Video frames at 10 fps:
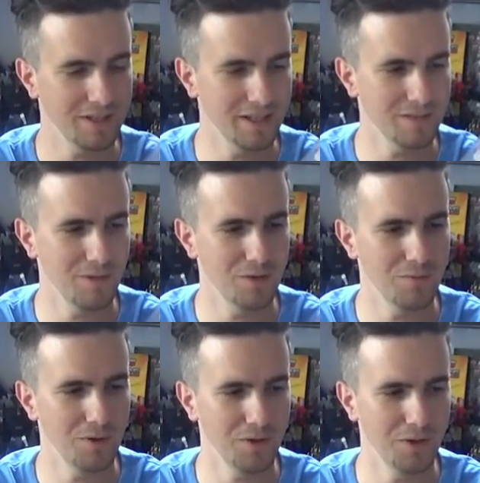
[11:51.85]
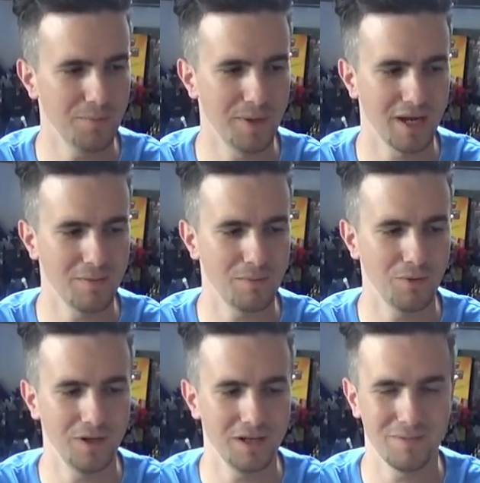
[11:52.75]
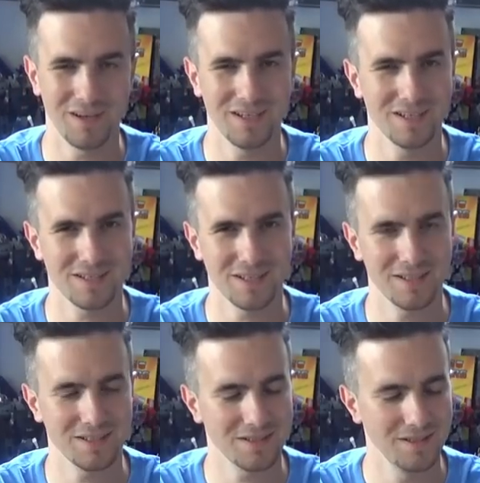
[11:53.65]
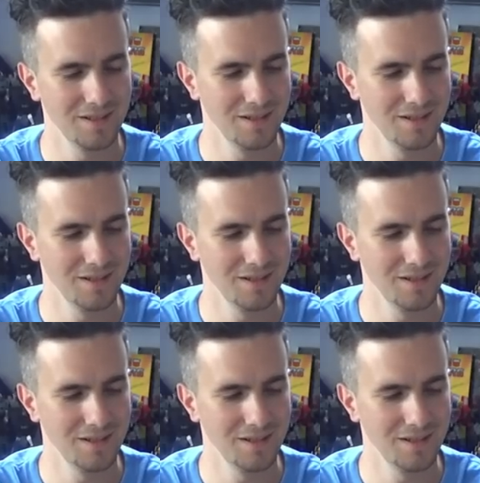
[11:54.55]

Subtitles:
Gizmo, but you can pick him up on eBay in the States